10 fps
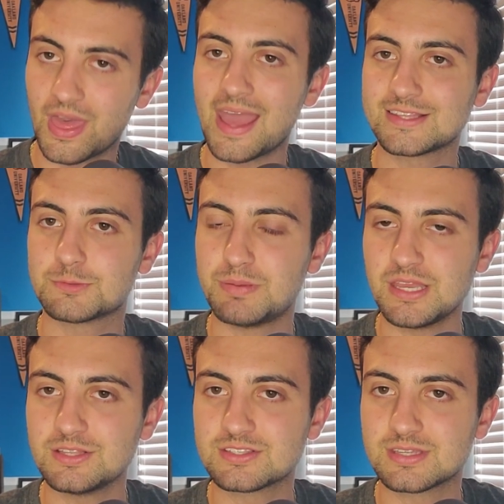that
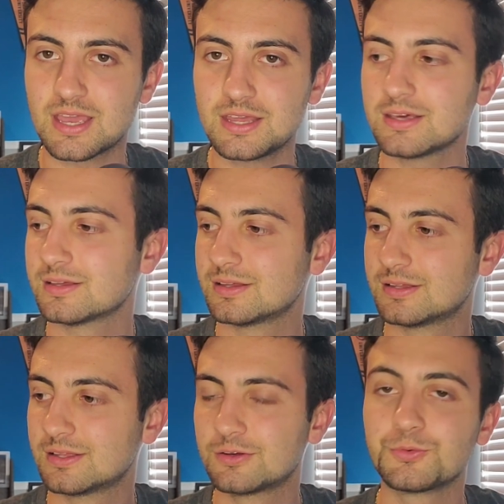being said,
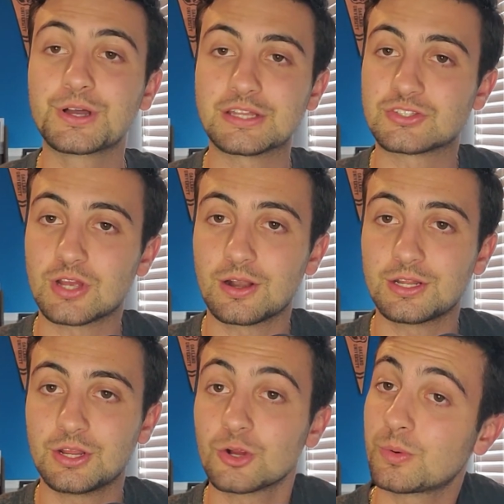we'll get
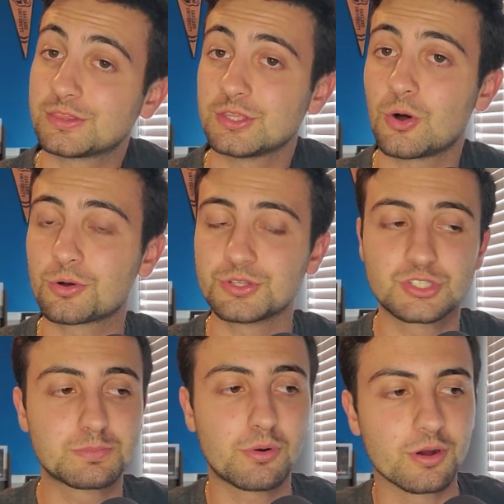started here with the Oakland
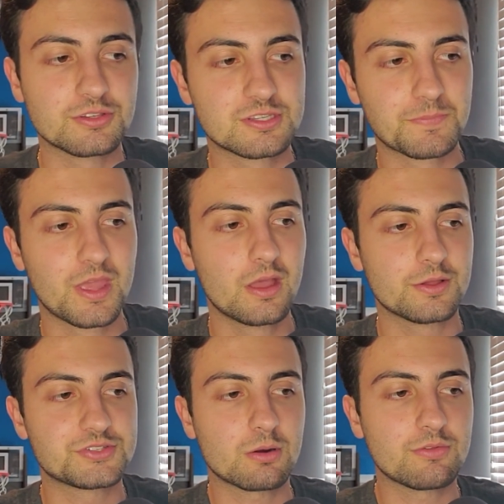sports. We'll
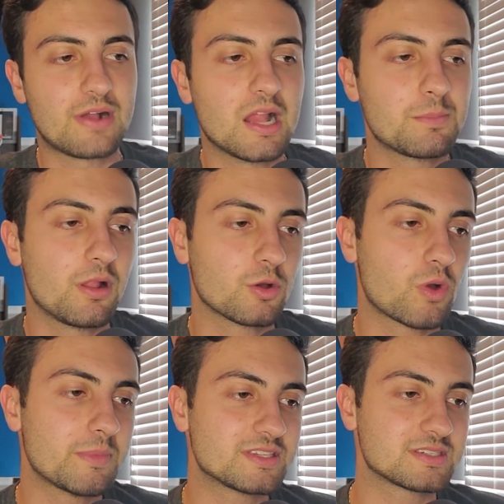start with volleyball and
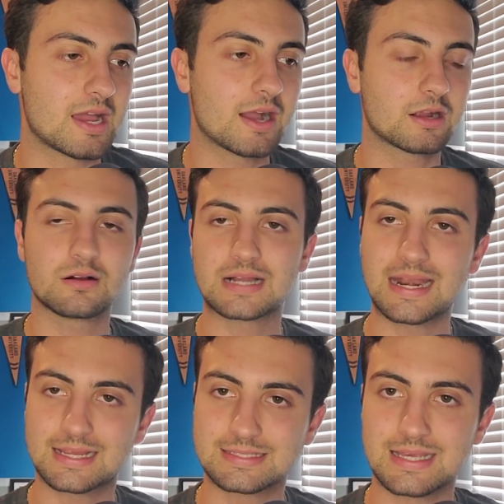women's soccer. I'll
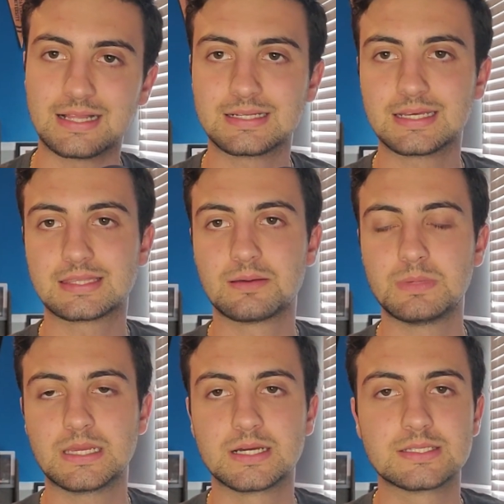kind of consolidate them
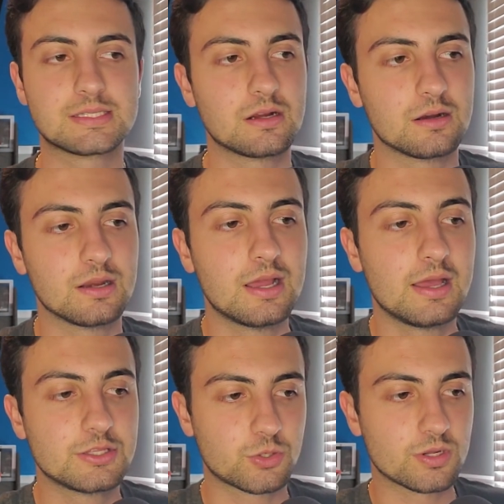because they're
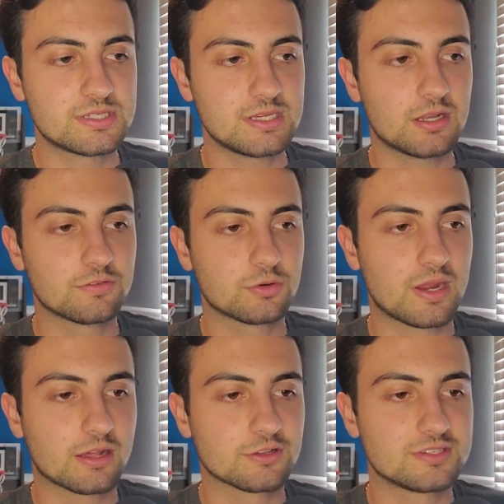towards the end of their
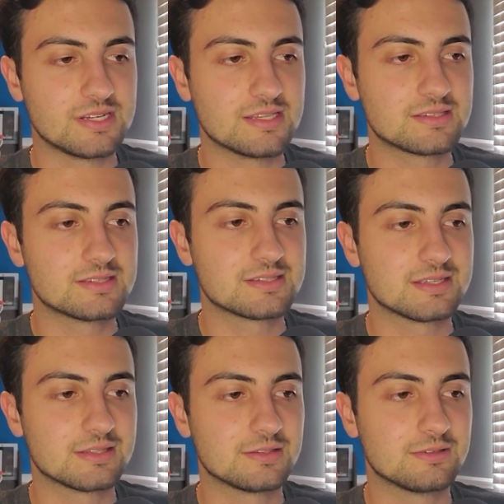regular seasons,
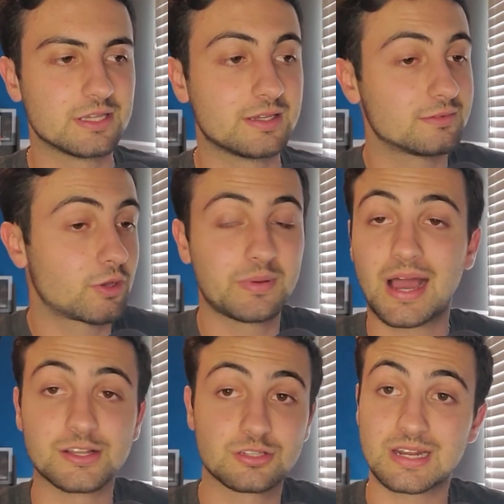and we'll be
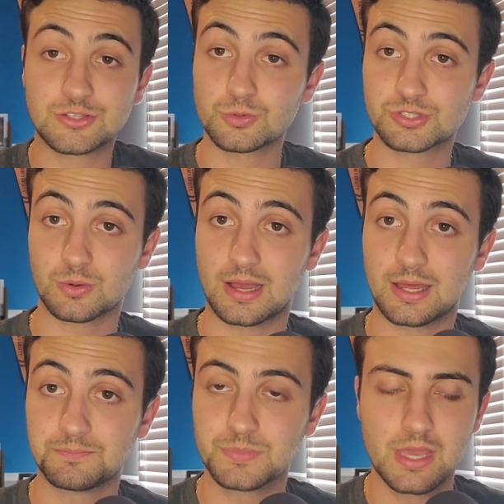honest, they're not doing so hot.